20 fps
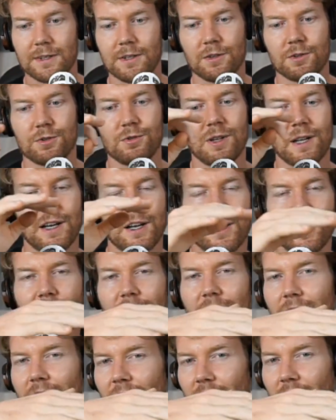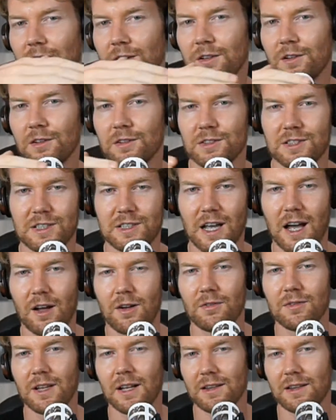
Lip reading: it'll do like a little sound